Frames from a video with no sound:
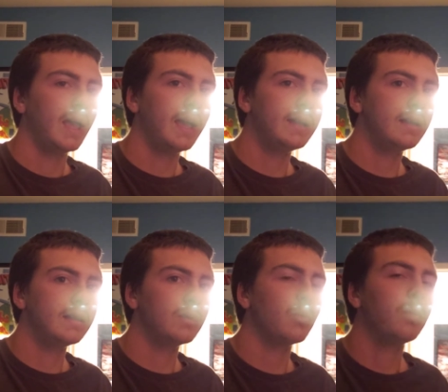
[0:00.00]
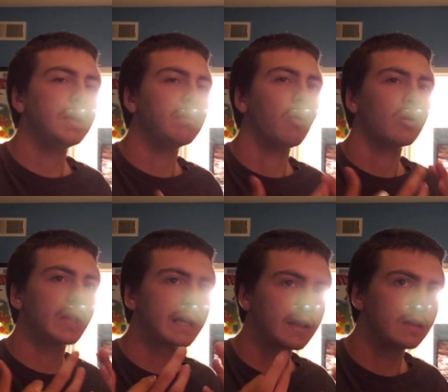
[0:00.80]
and they will be more
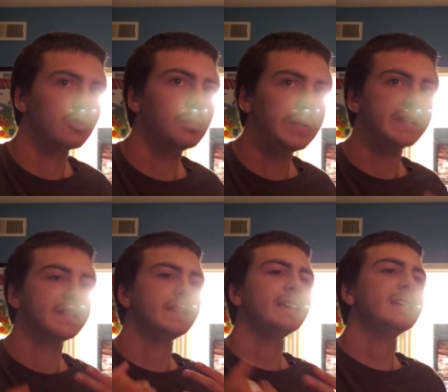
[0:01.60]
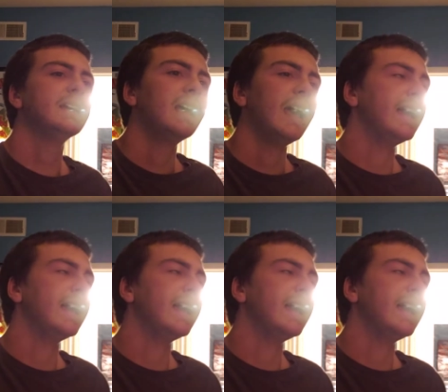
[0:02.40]
likely to be seen.